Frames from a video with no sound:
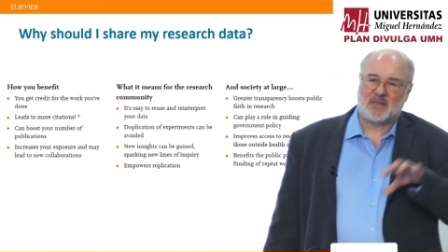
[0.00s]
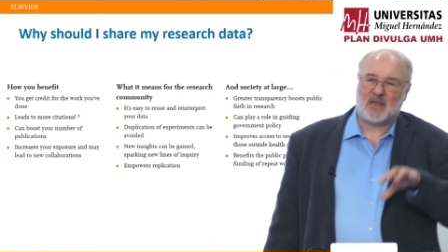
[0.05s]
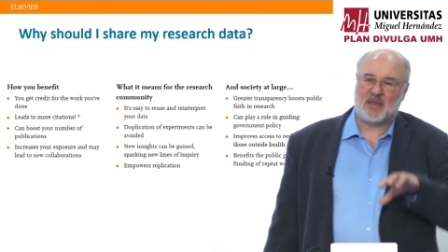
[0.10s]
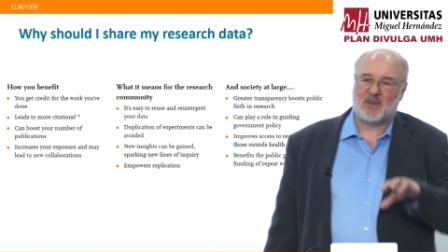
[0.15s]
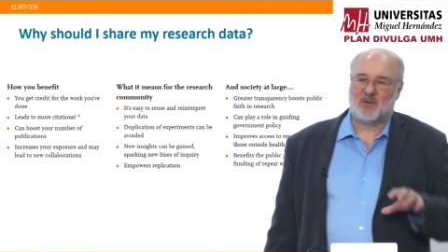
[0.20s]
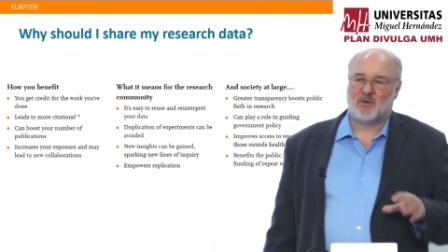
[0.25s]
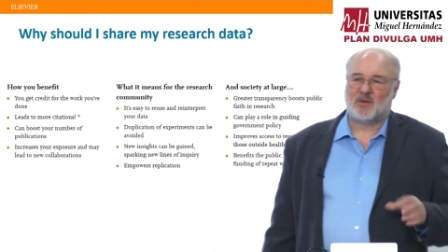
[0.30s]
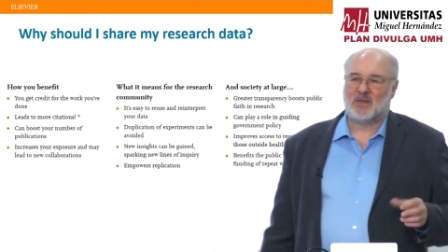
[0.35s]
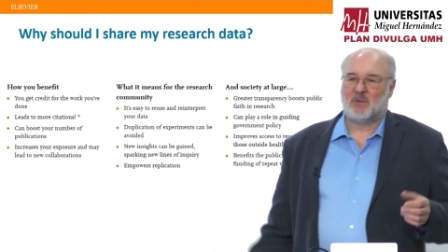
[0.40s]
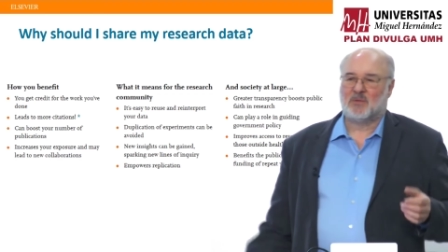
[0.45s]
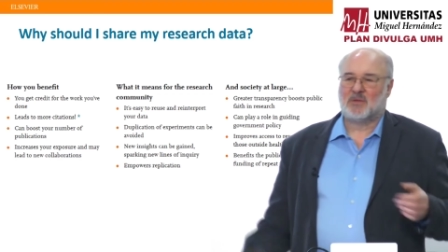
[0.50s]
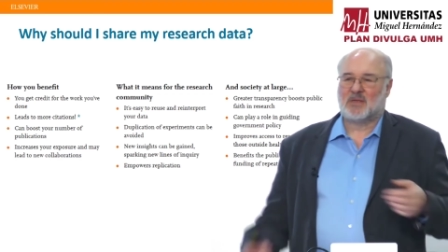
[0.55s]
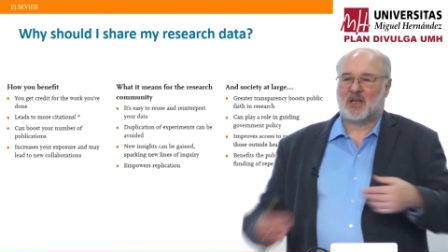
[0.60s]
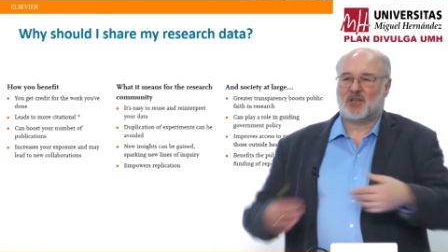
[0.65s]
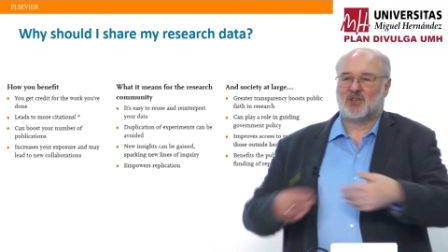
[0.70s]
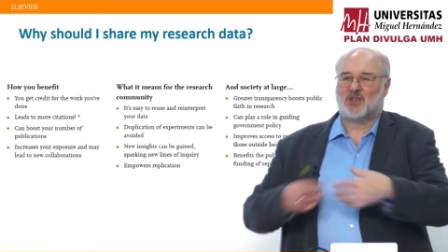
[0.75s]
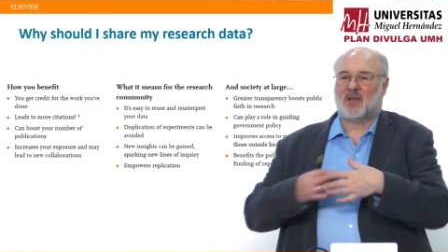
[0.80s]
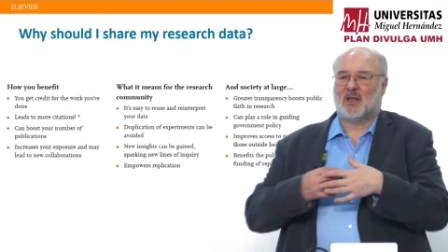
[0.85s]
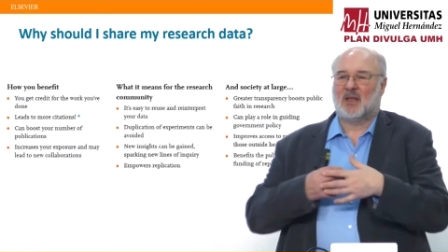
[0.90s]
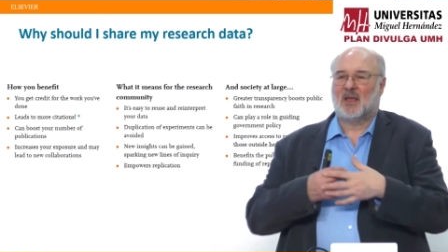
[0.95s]
they thought it
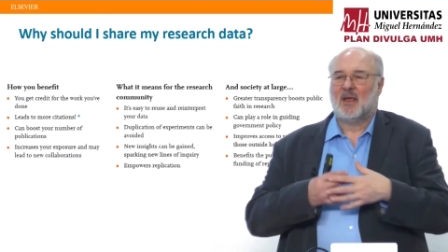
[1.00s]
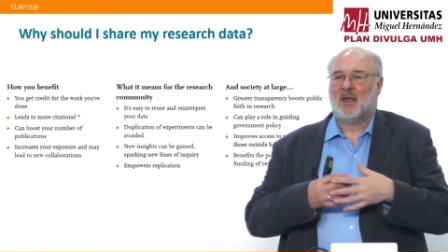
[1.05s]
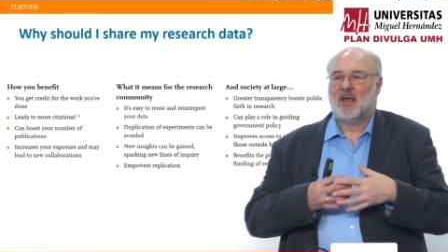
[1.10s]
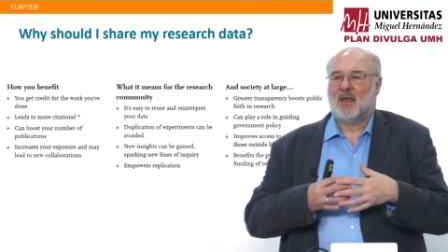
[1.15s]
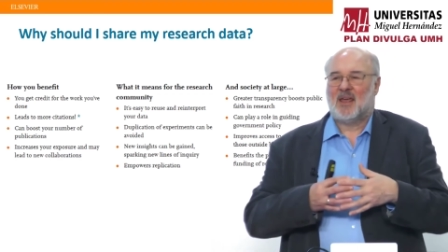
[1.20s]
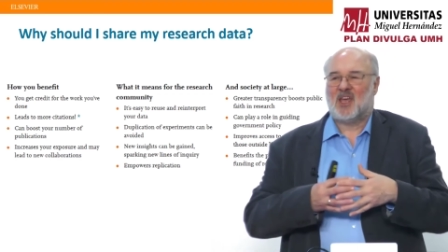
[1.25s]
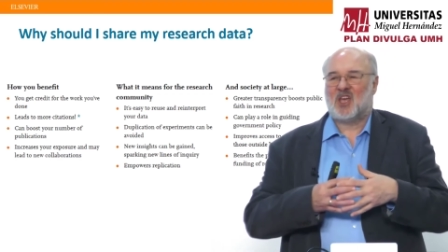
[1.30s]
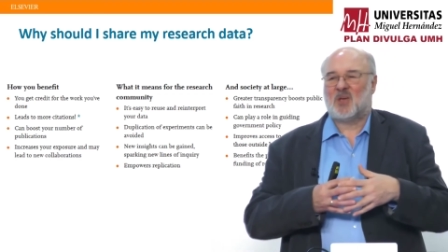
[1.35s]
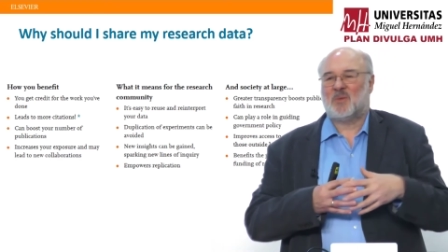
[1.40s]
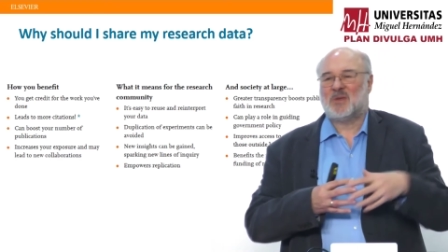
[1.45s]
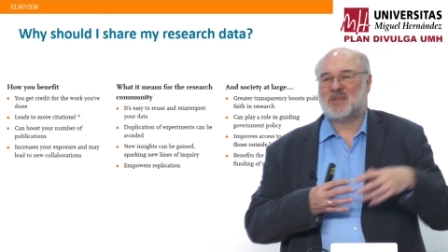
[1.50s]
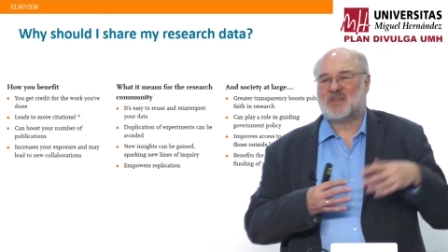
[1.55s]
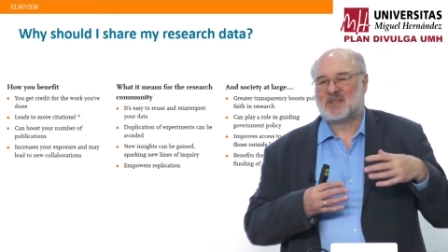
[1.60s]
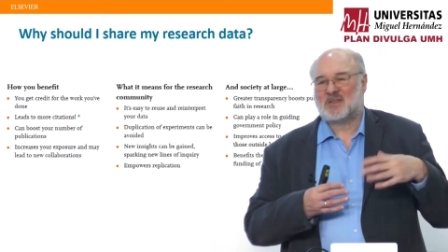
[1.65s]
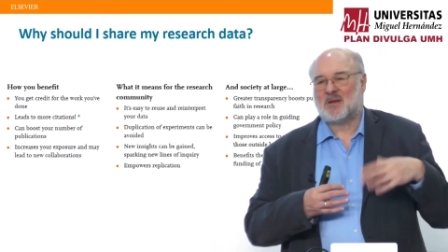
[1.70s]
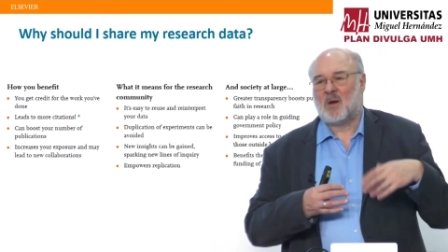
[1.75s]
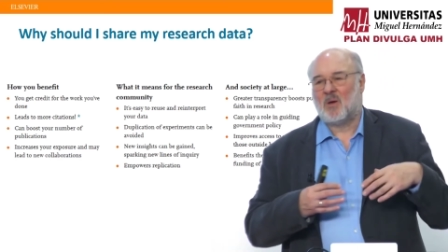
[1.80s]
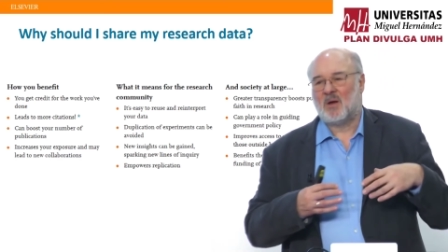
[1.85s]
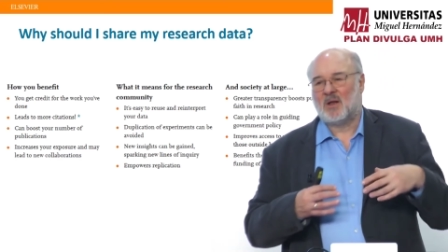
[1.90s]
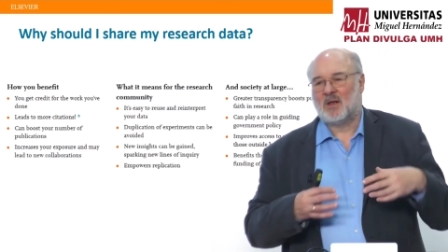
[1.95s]
could be
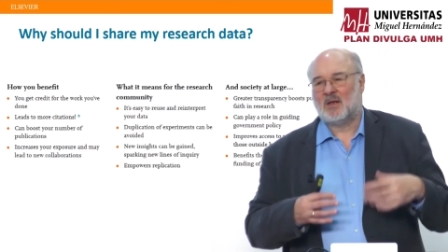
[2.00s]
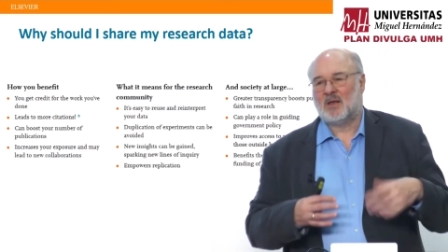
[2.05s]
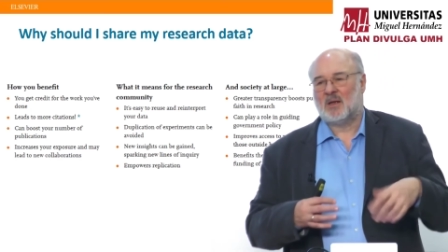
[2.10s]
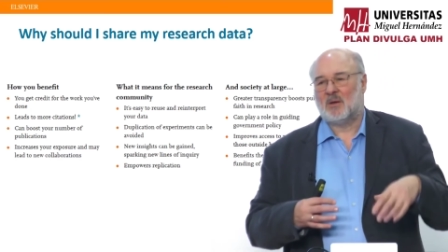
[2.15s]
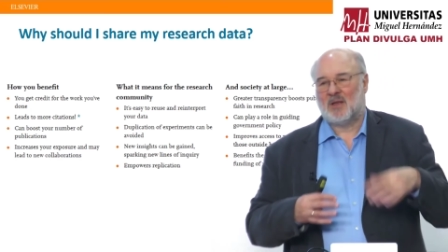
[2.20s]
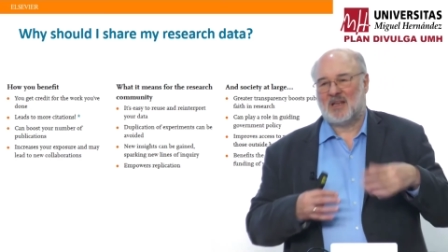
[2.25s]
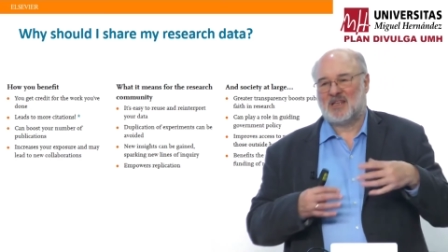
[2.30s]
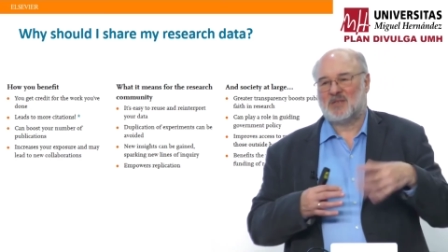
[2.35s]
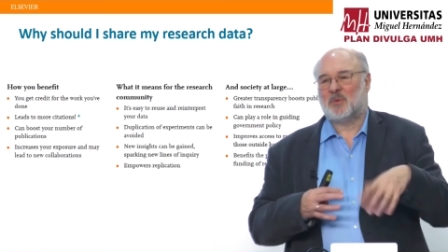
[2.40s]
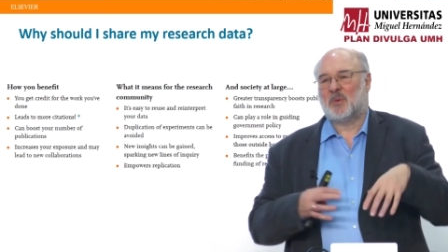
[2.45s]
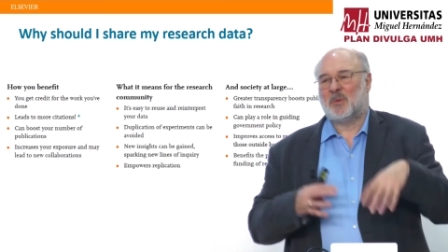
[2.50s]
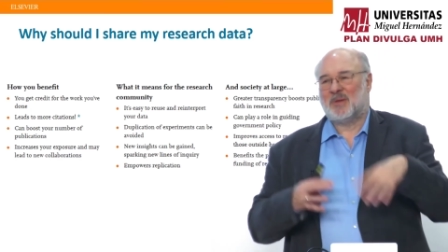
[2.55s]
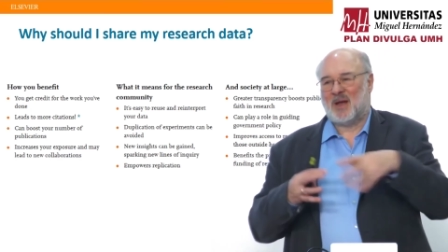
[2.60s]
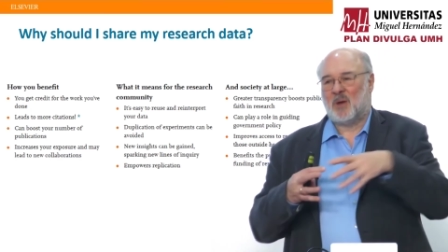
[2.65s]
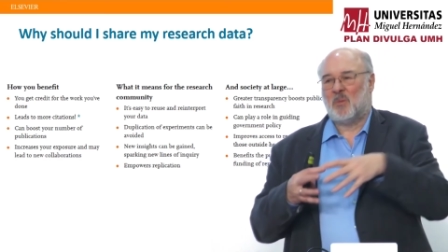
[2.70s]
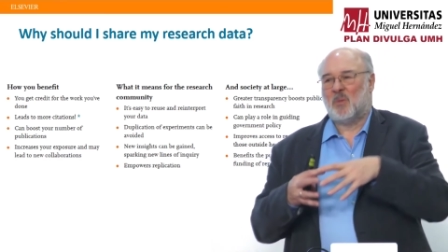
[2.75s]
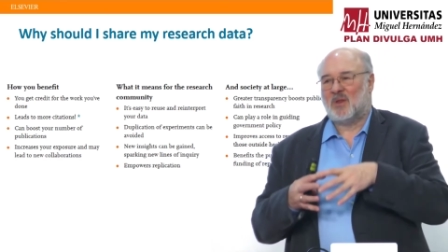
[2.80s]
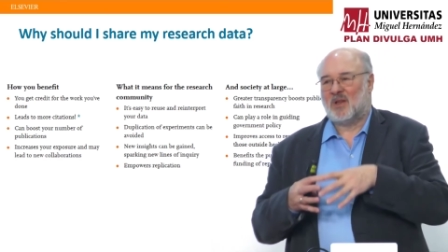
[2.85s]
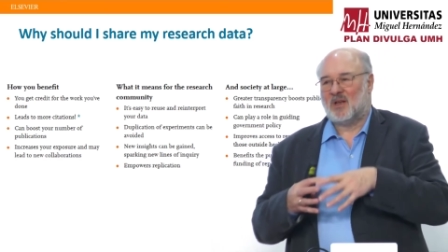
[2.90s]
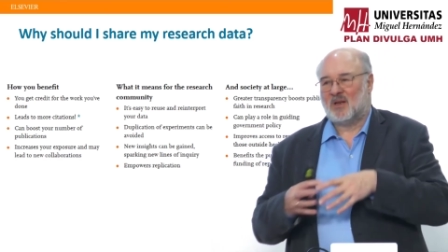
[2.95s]
stolen and things could be
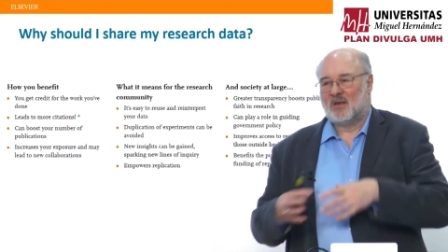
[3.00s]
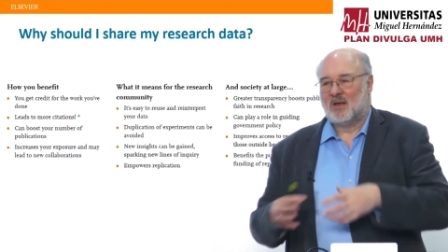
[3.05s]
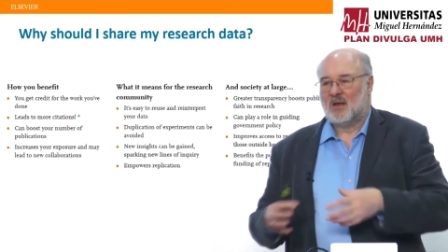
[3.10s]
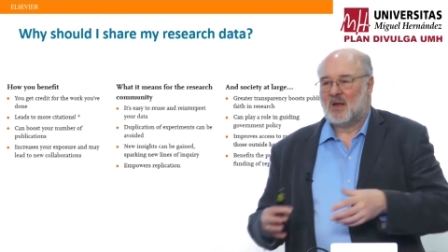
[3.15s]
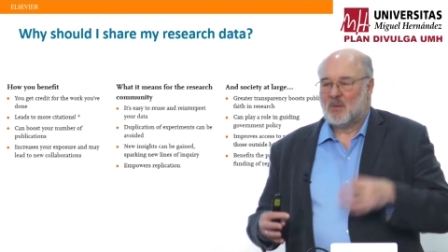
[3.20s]
done with it.